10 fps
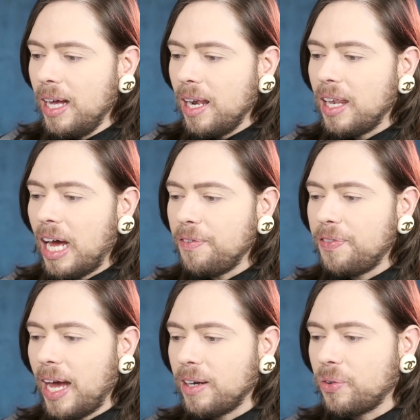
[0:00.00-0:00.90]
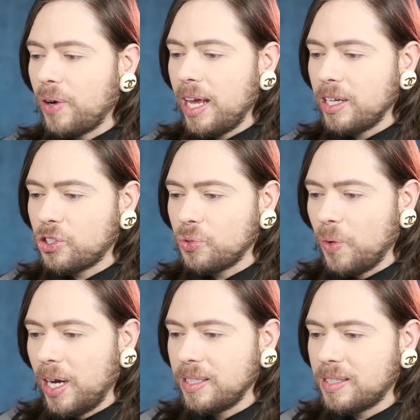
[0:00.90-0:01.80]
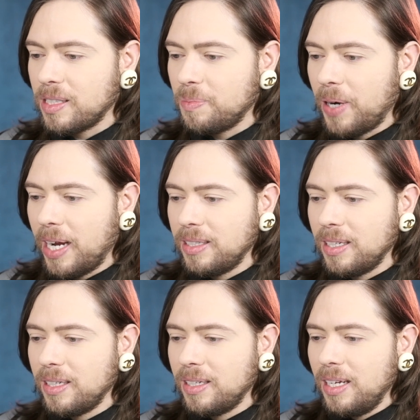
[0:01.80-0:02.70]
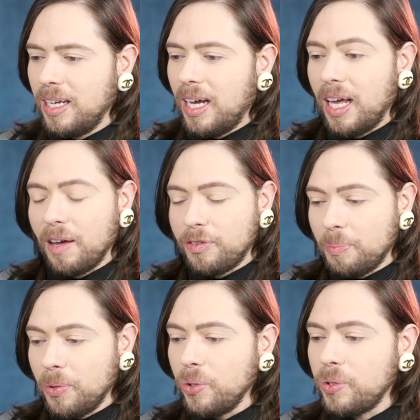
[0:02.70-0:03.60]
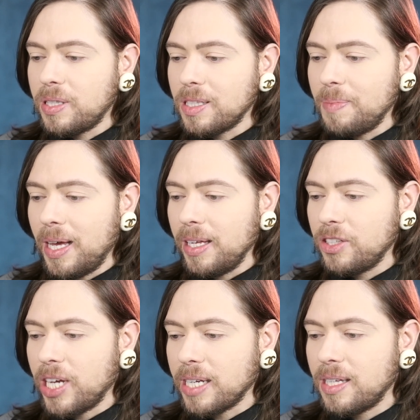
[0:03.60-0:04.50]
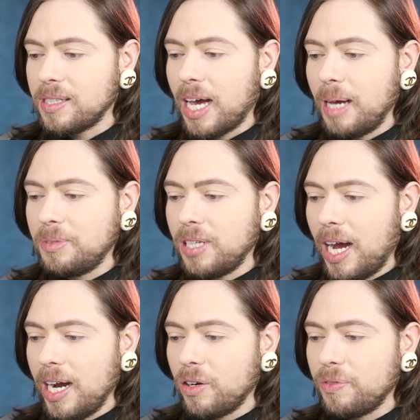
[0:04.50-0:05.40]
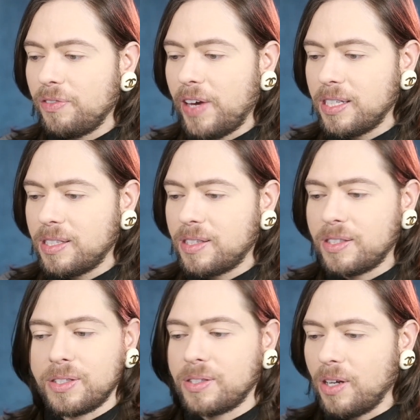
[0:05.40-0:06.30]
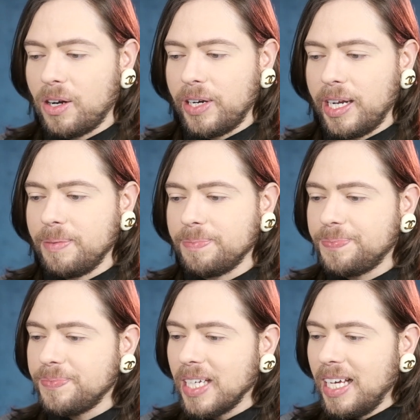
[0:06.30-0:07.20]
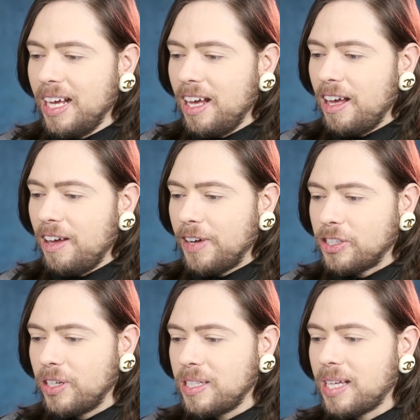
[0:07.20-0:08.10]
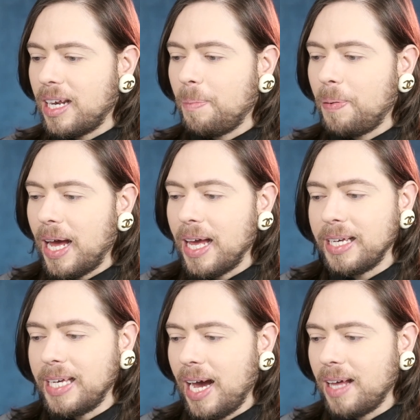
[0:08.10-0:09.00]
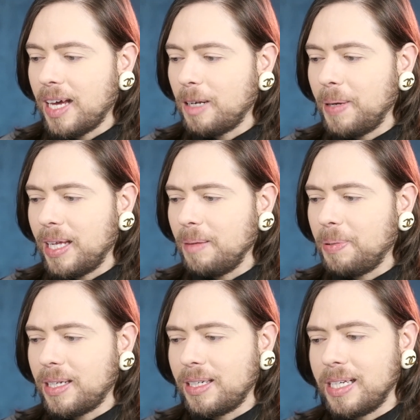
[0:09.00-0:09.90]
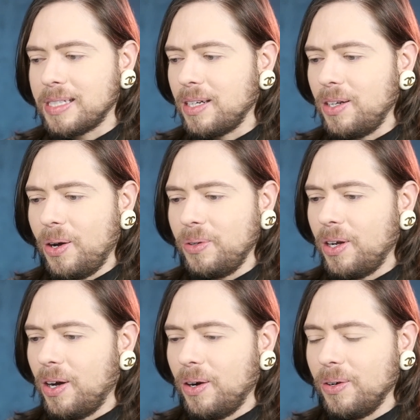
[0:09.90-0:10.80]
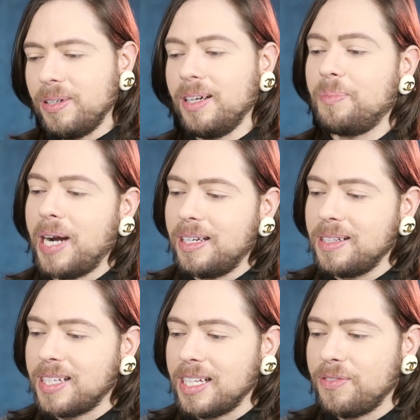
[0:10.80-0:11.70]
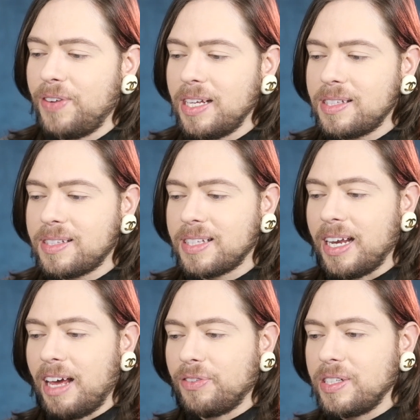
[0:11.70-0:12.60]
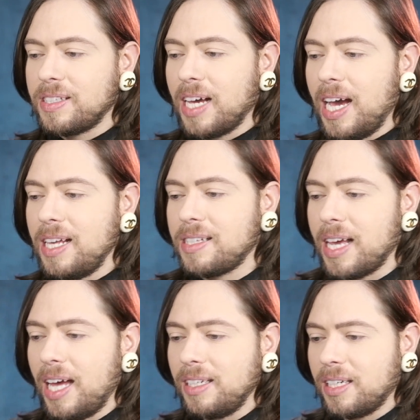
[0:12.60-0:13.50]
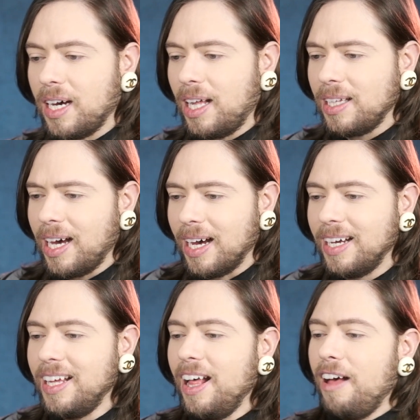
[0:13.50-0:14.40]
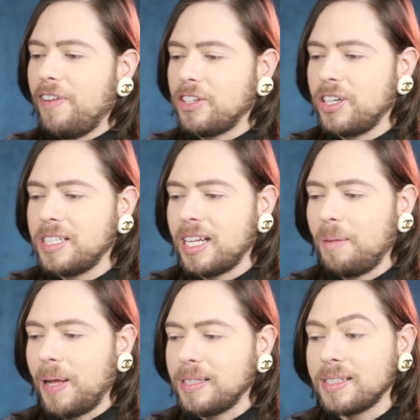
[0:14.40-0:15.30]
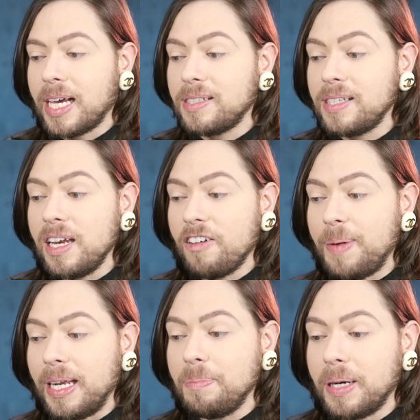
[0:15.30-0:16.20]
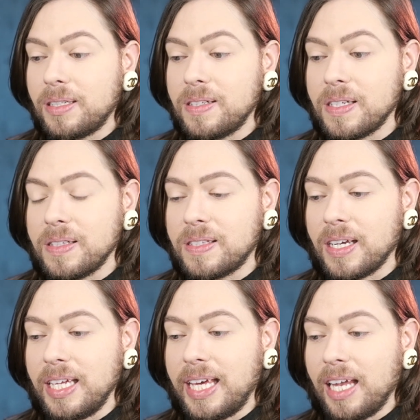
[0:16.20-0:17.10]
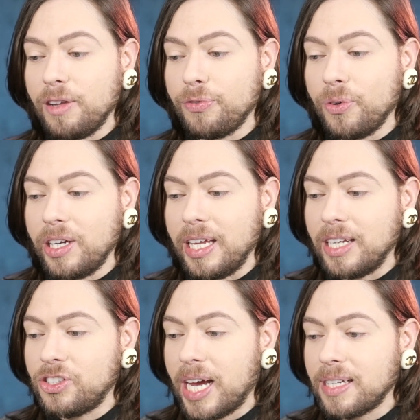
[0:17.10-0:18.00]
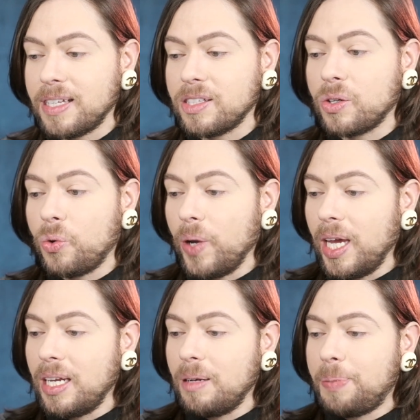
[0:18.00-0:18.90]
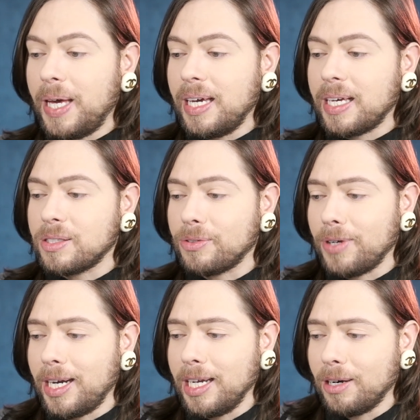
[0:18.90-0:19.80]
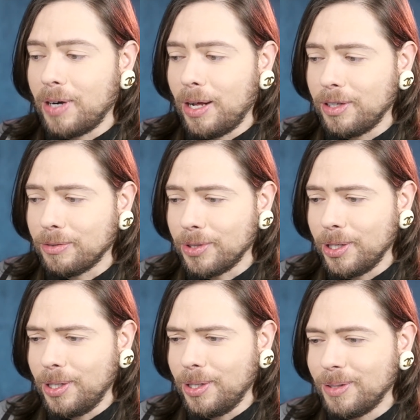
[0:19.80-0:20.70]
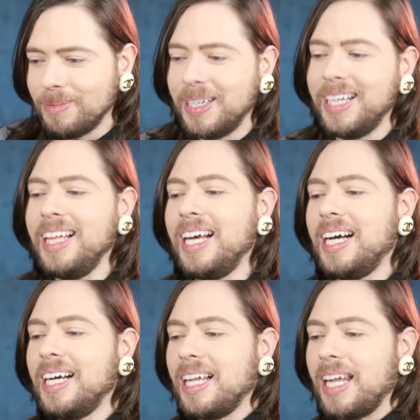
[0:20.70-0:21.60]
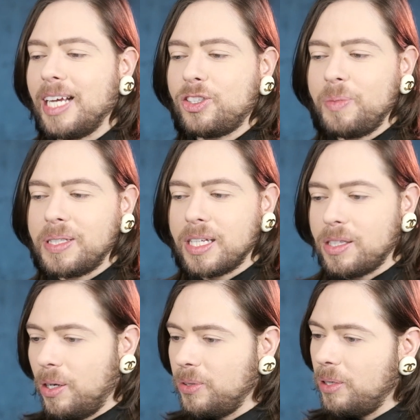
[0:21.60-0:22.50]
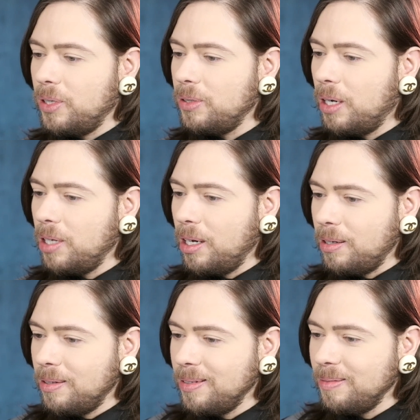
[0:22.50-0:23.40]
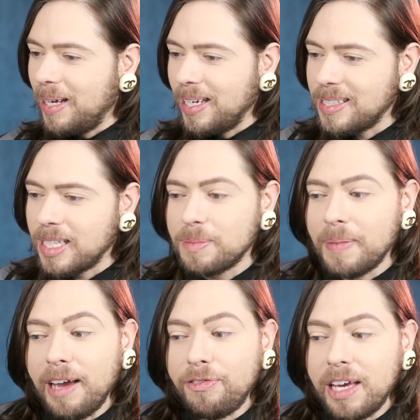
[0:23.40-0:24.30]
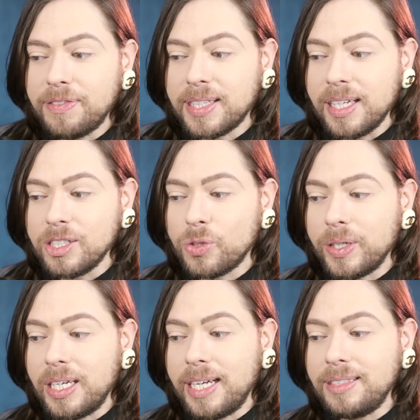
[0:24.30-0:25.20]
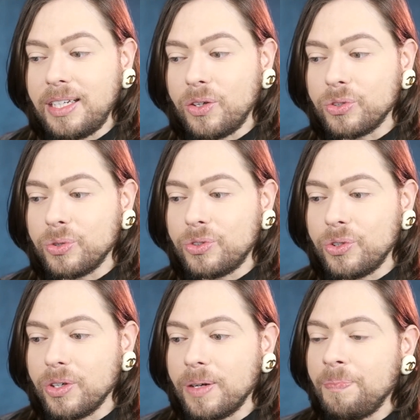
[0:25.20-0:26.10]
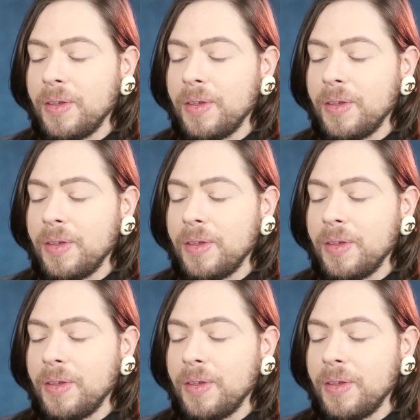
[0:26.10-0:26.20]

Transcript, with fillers: Love that grayish one, says Brandon. I love the blue, says Melly. Jack says, I'm tired of the vests, sorry. Fashionista and La Playa, yeah, that belly button is a no-no. Brandon says, vests in every size and color. Fashionista and La Playa says, I see enough belly buttons in sunny California. Jack says, Queen in Pink is running around the room. Lied to Me says, no, no, no, no, no. Melly says, my fave still is 2019 Haute Couture.